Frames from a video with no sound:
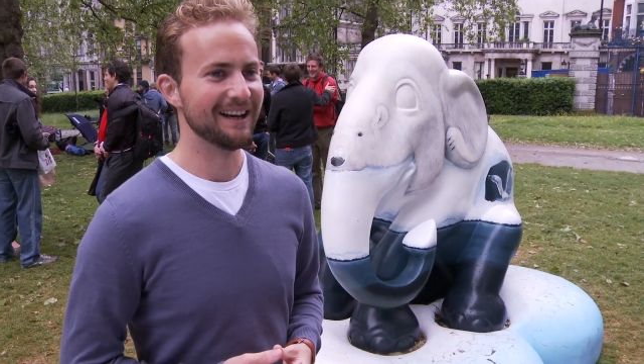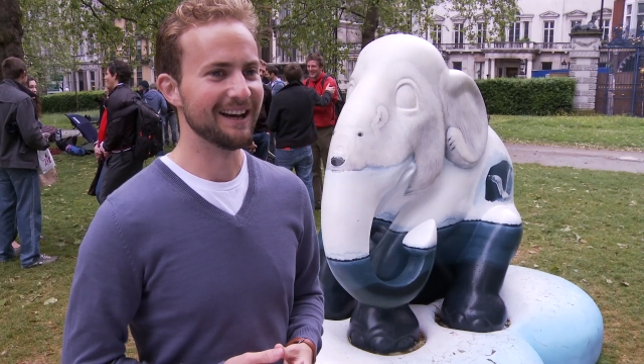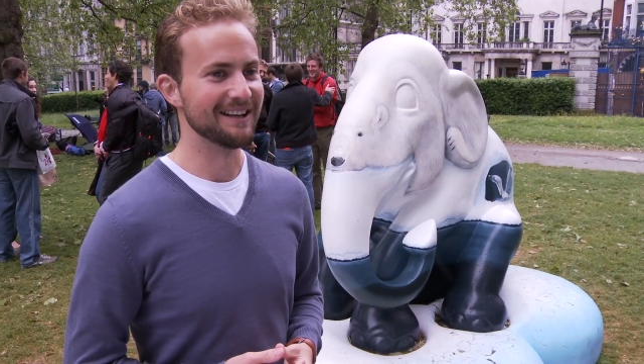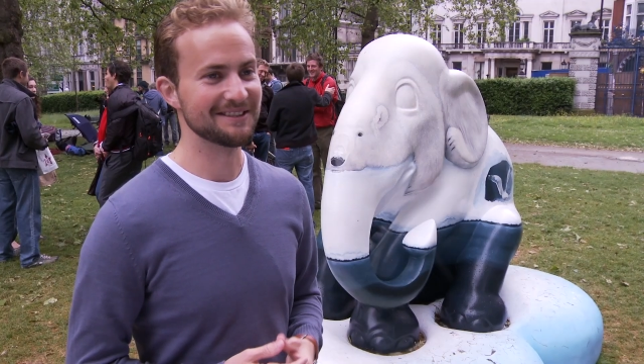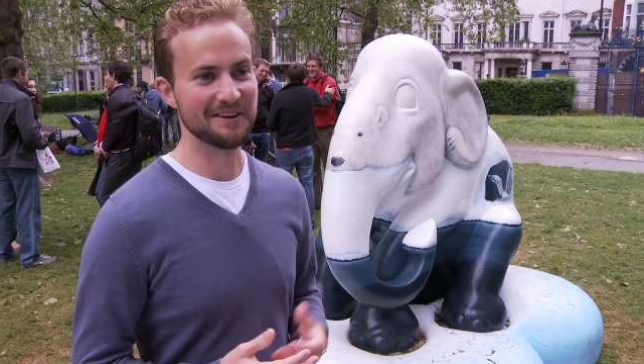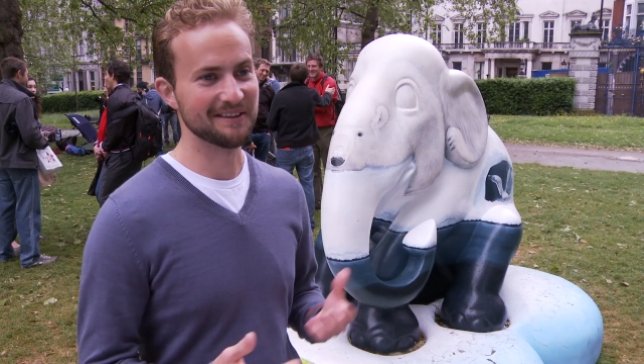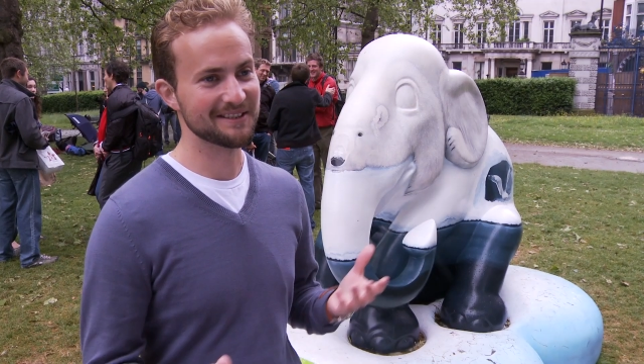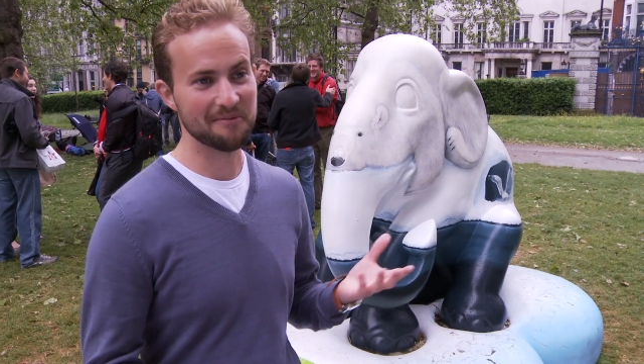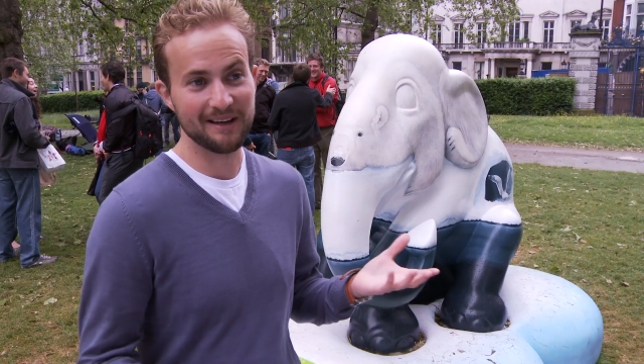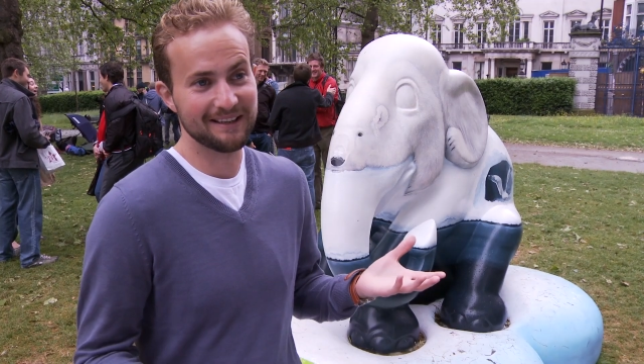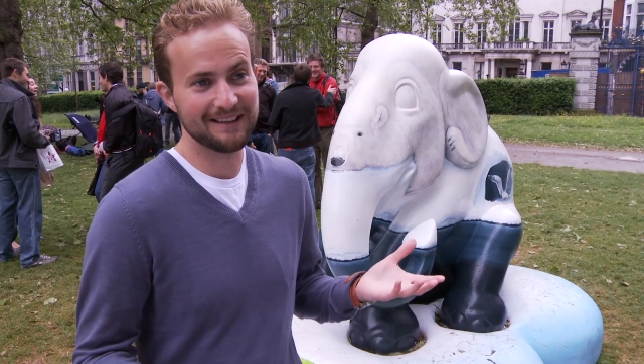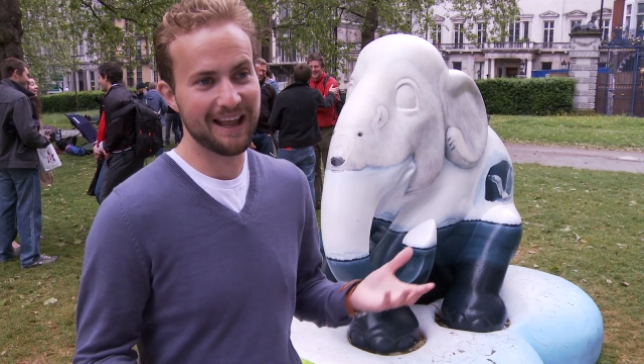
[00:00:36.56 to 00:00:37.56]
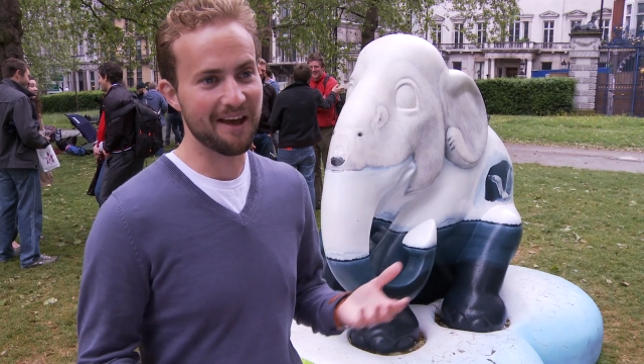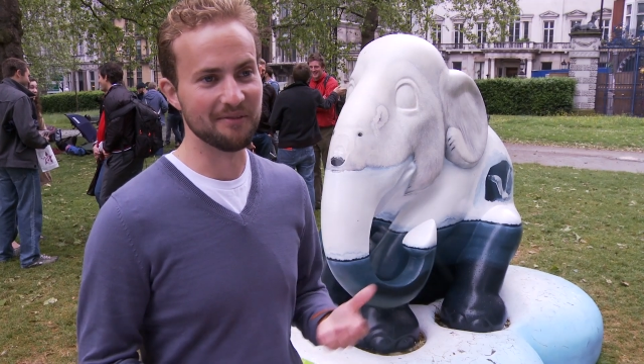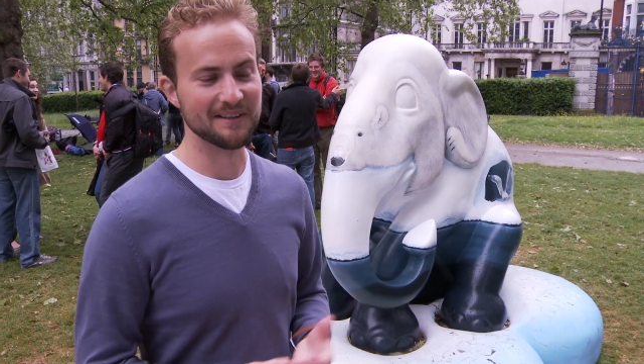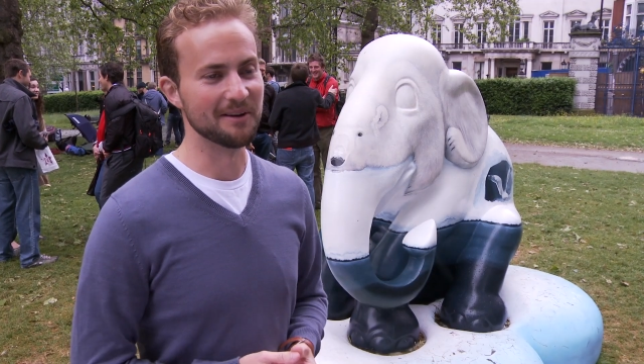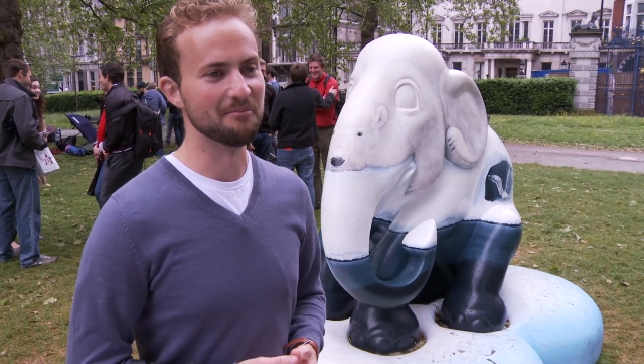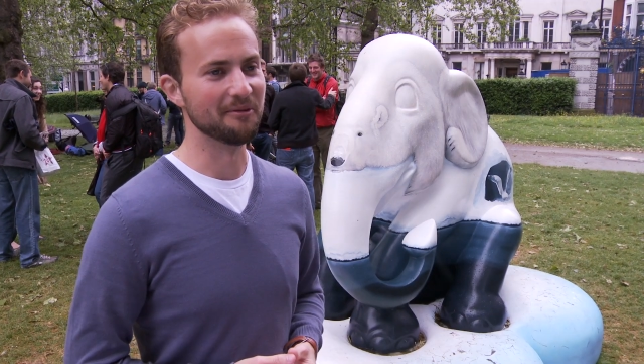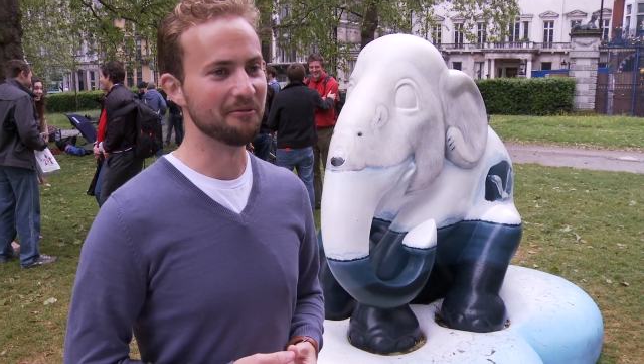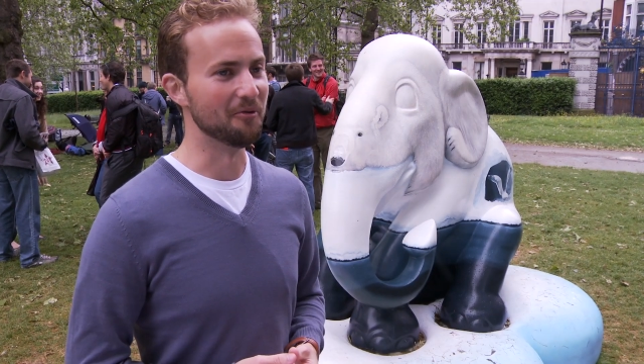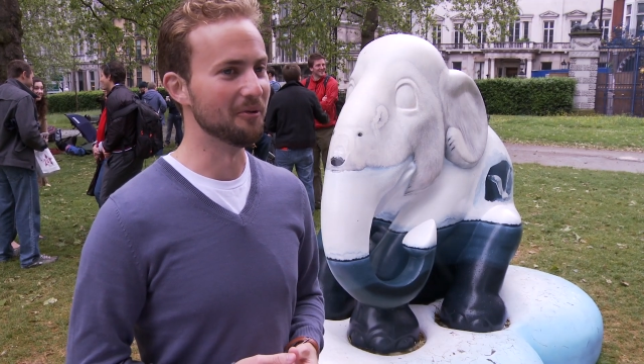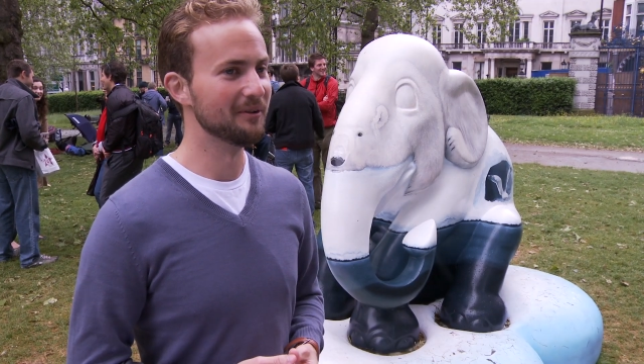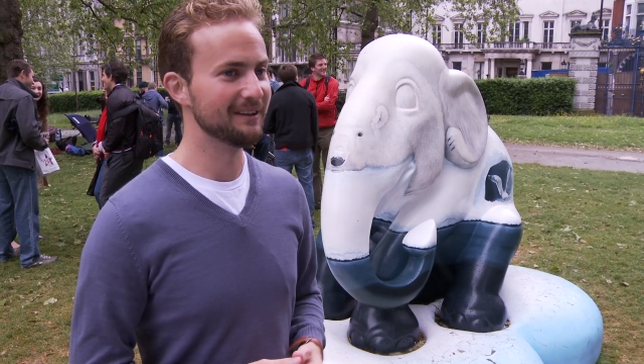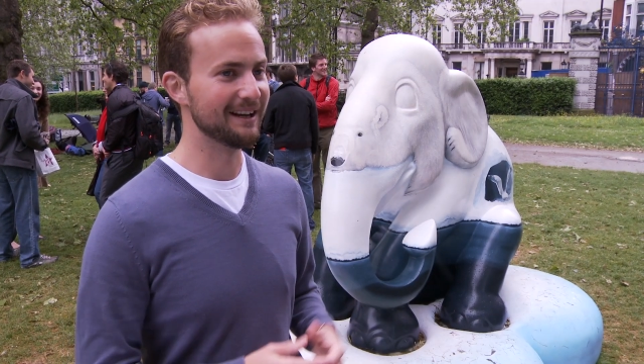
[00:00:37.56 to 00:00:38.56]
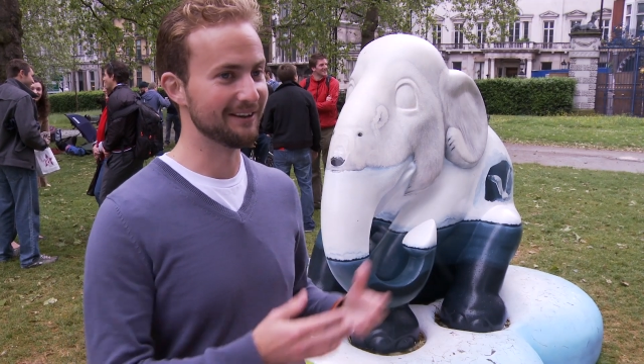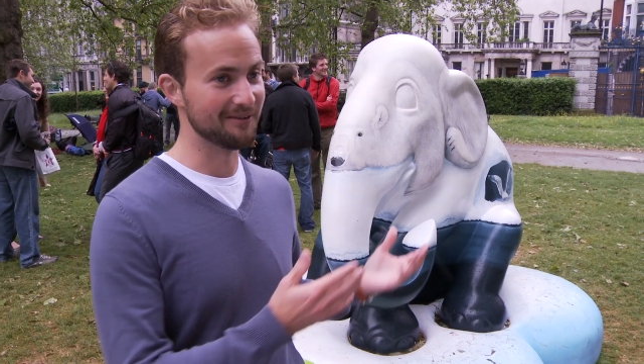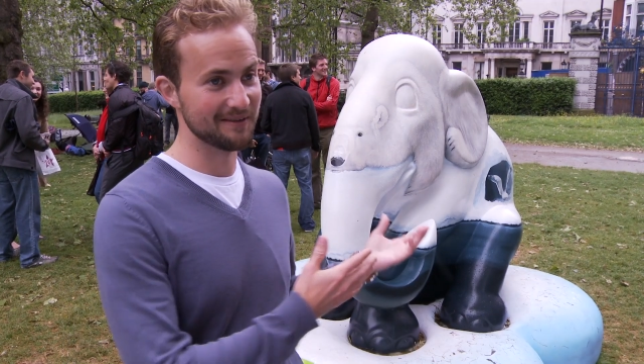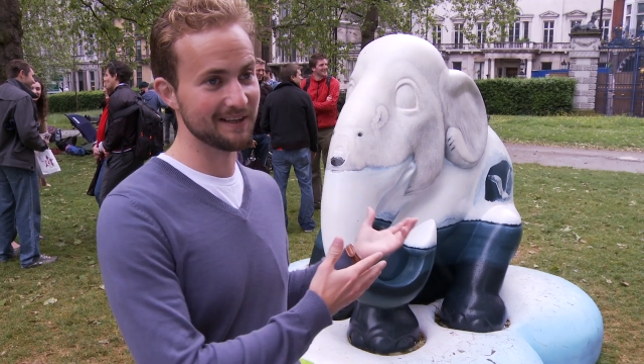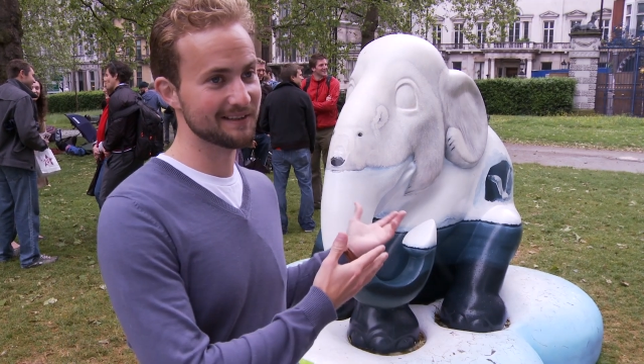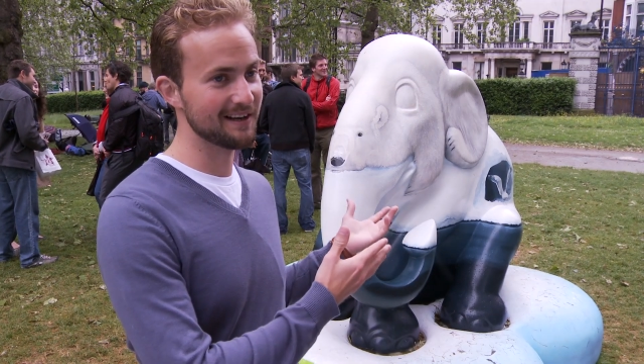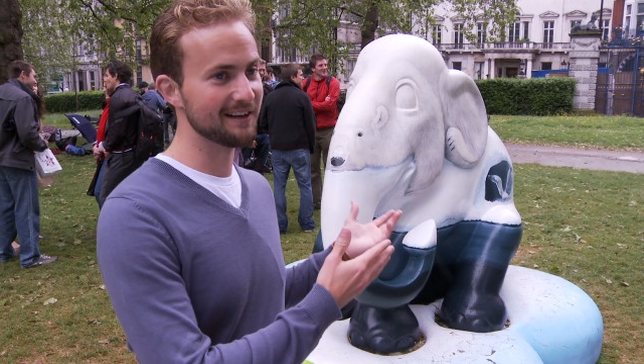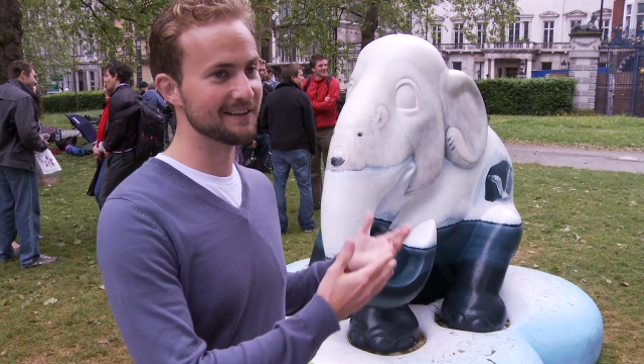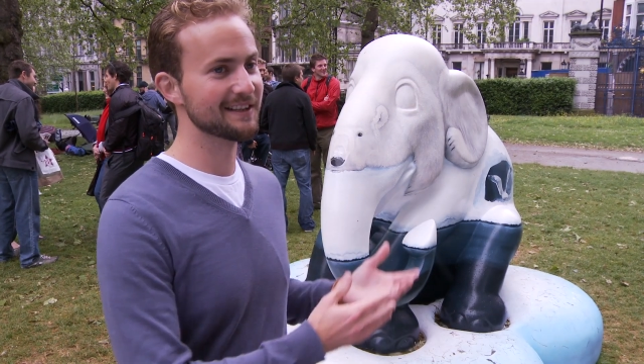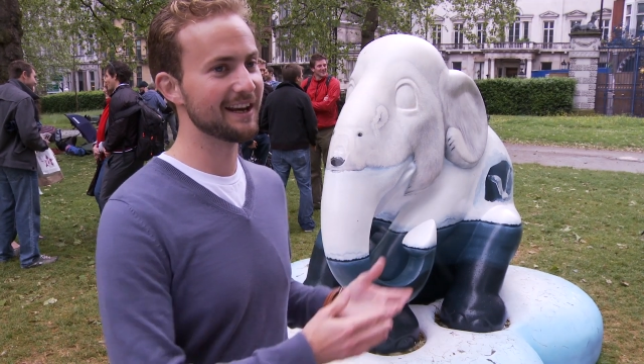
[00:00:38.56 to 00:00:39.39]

Uh, it's not something i have ever done before uh, on this kind of